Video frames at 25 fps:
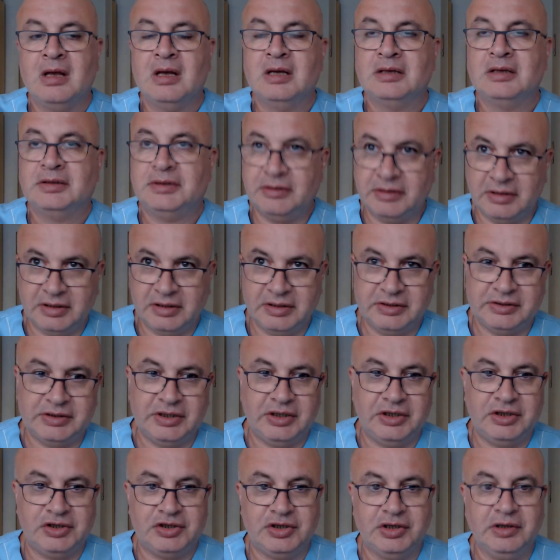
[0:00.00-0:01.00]

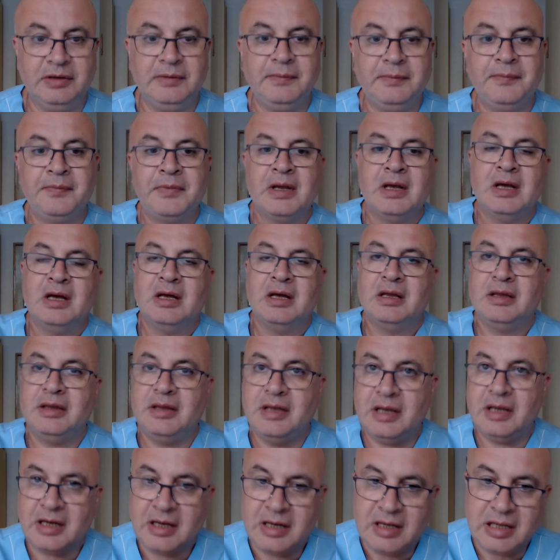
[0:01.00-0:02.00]
Sterilization,
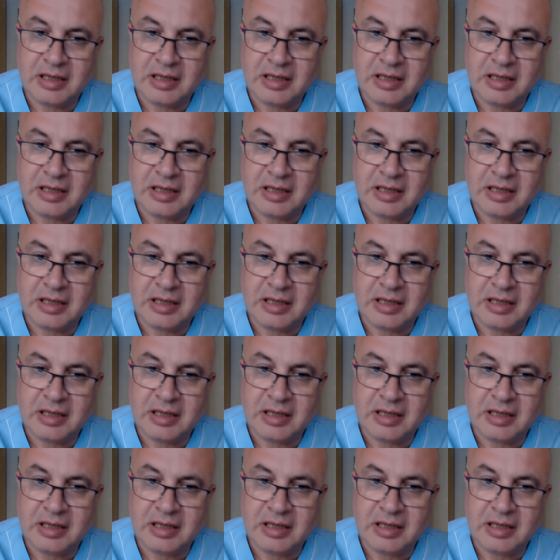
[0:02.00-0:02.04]
the